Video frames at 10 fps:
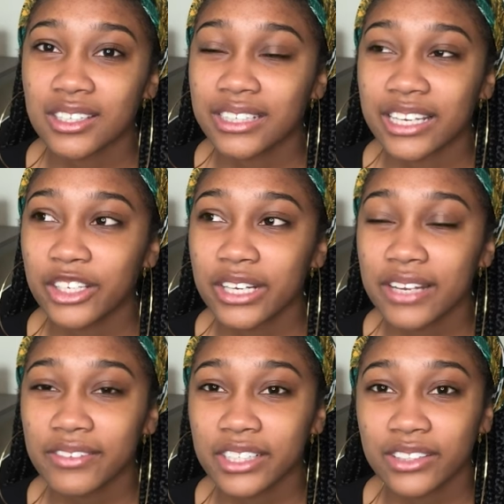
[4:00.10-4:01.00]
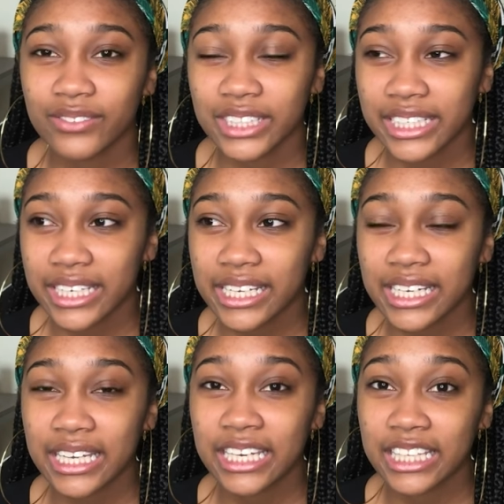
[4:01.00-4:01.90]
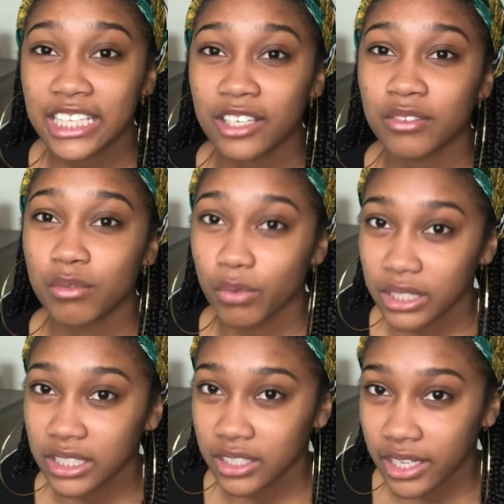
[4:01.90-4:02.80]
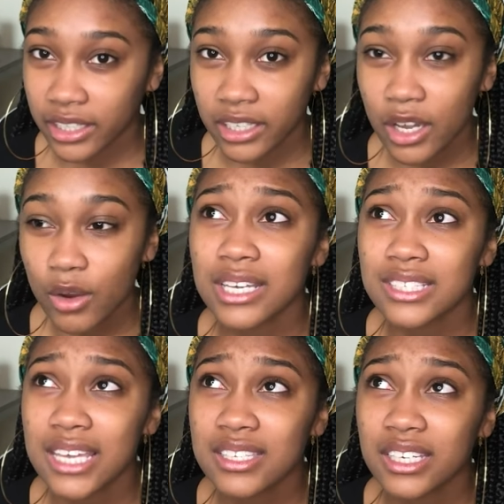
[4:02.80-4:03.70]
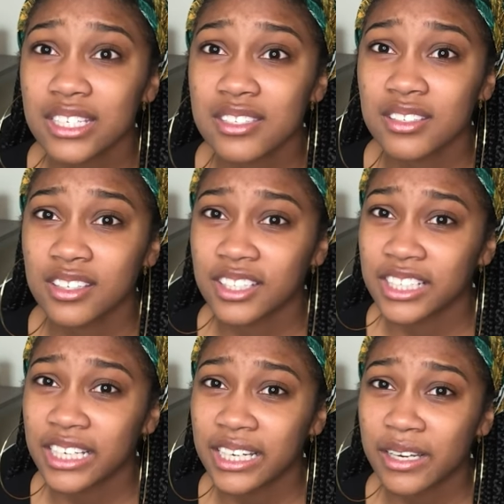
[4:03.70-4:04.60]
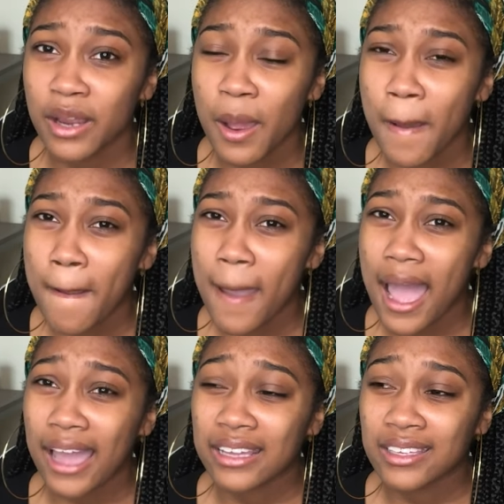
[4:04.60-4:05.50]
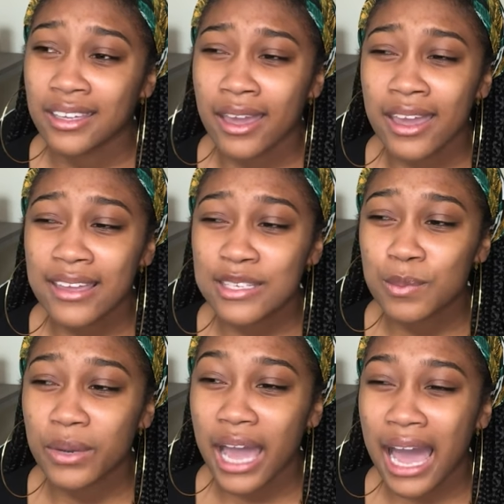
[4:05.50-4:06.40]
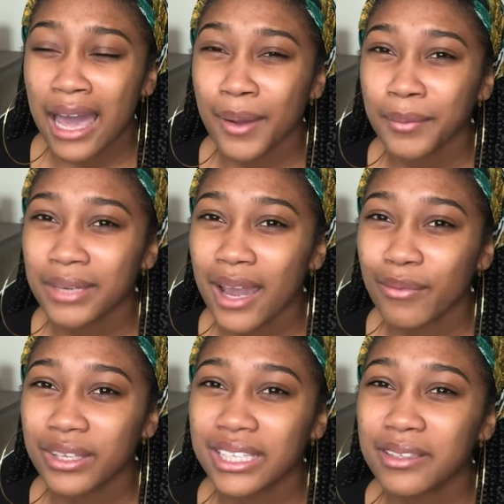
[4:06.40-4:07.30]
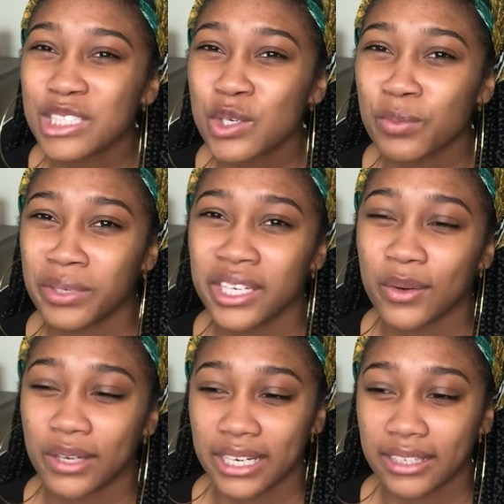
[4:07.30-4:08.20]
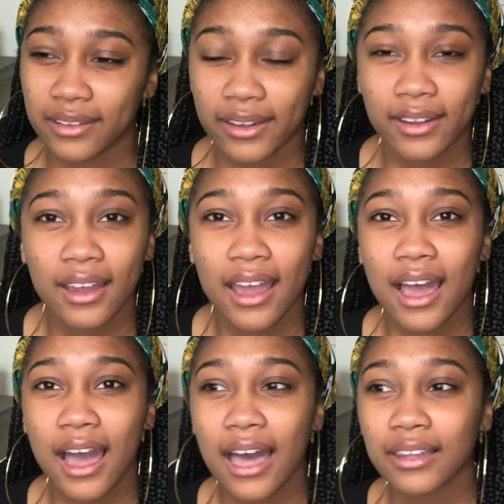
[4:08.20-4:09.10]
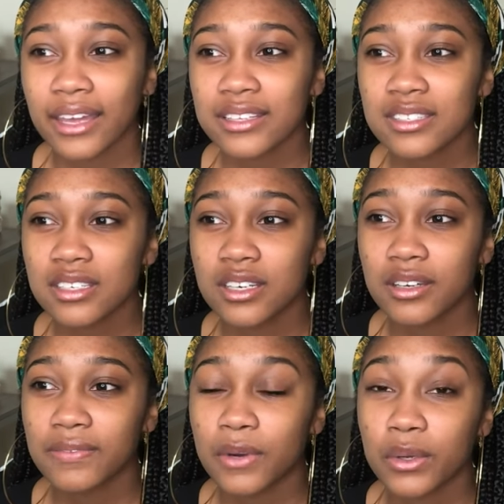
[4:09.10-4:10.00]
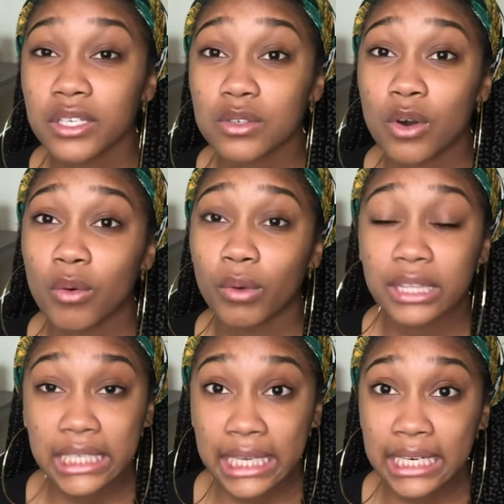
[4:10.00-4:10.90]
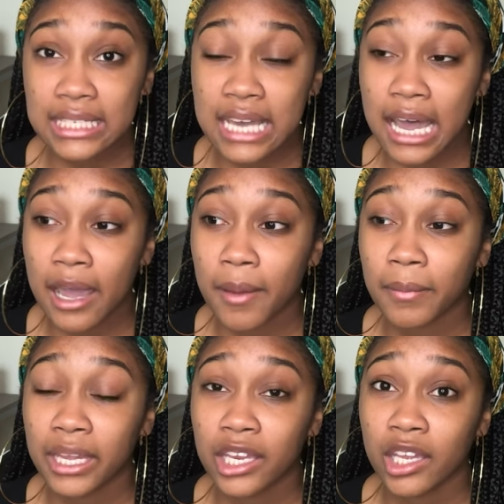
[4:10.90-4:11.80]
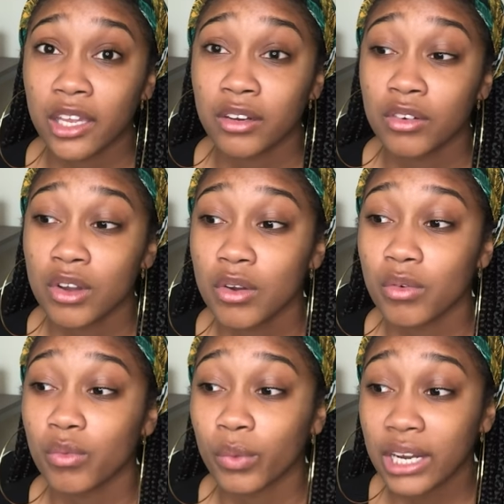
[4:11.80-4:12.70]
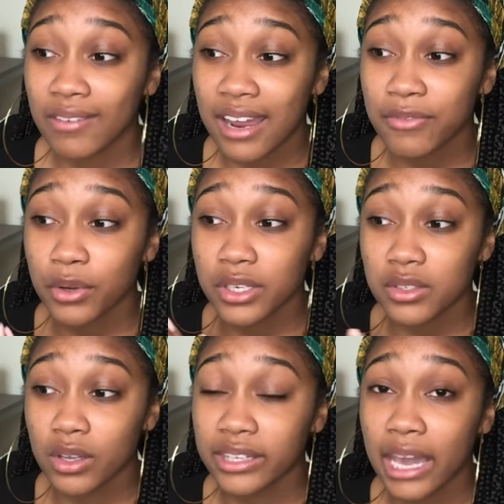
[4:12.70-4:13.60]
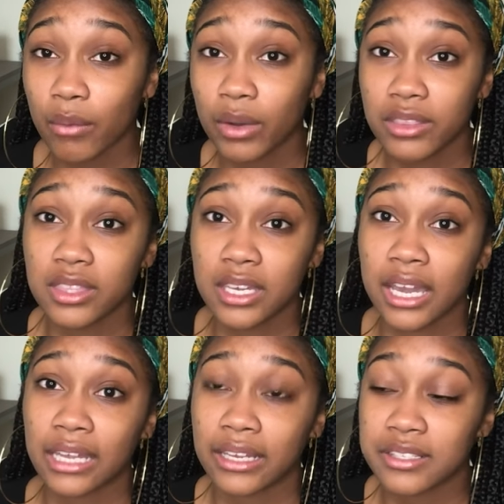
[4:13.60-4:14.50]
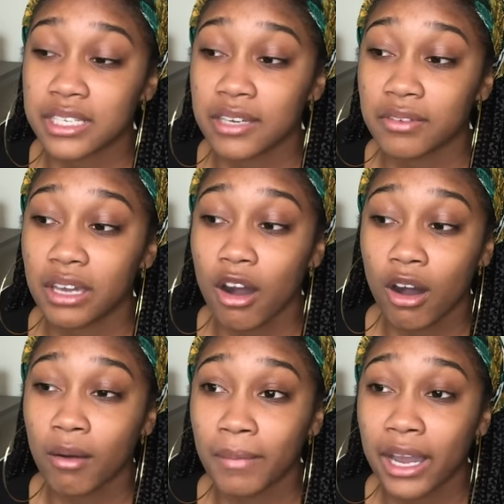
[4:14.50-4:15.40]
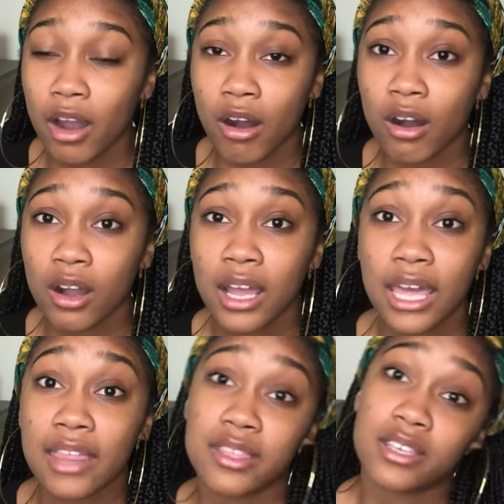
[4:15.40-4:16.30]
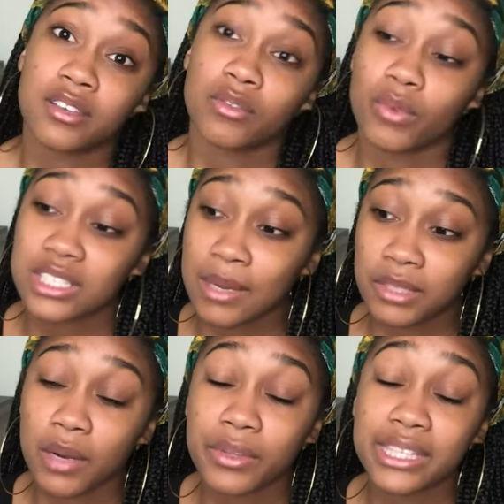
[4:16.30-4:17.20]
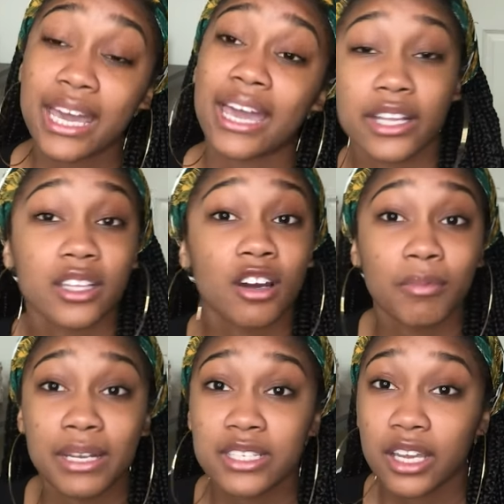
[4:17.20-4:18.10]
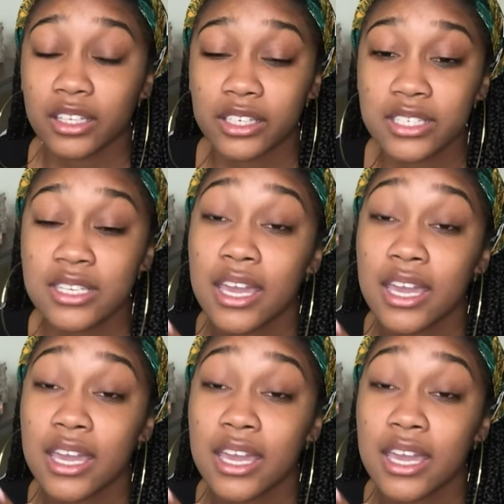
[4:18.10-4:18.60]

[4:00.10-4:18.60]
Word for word: gonna you're never really gonna get anything really done. Multitasking is good, I guess, but I'm not really too big on it. Like I like to focus on one thing at a time and whenever I focus on that one thing, I like to give it all, my all. And then once I'm done with that, I check it off my checklist